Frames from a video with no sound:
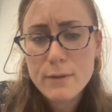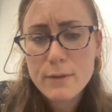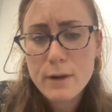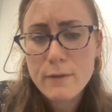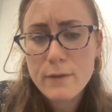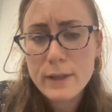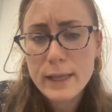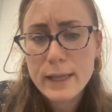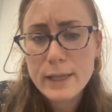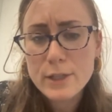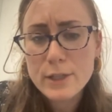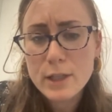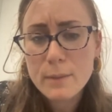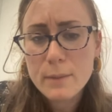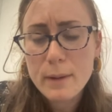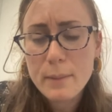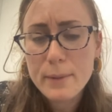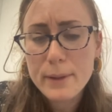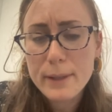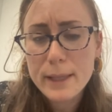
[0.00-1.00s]
of engaging the
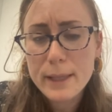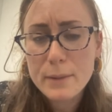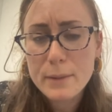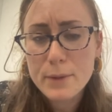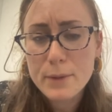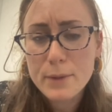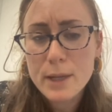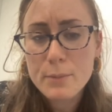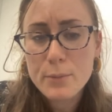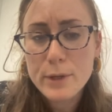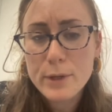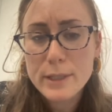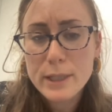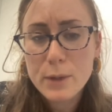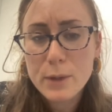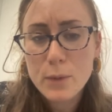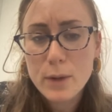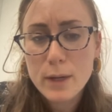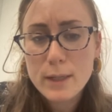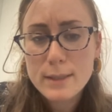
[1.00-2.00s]
public in, in
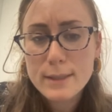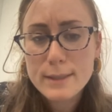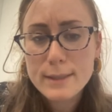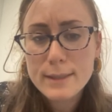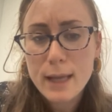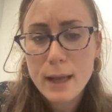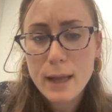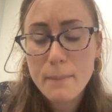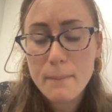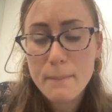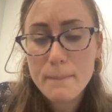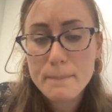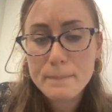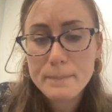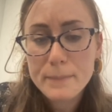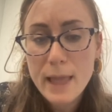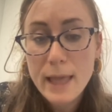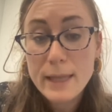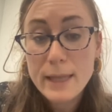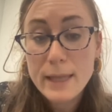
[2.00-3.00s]
printing works um,
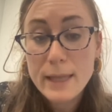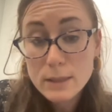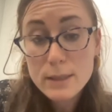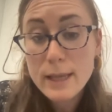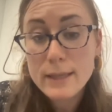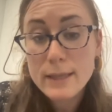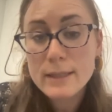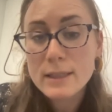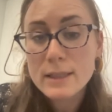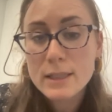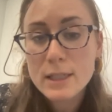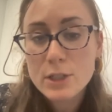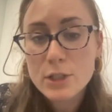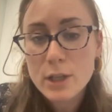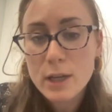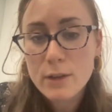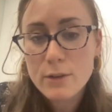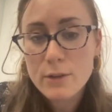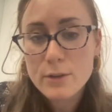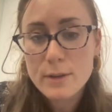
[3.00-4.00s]
and, and in
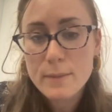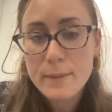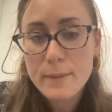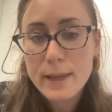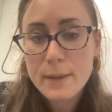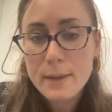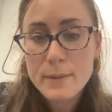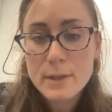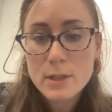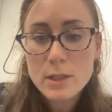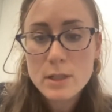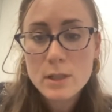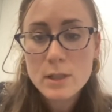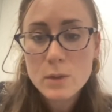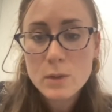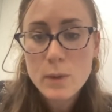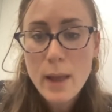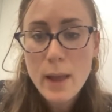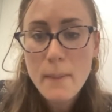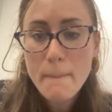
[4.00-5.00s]
teaching others to make images
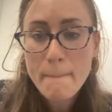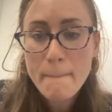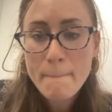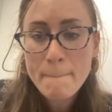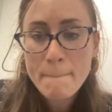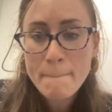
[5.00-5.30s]
as well.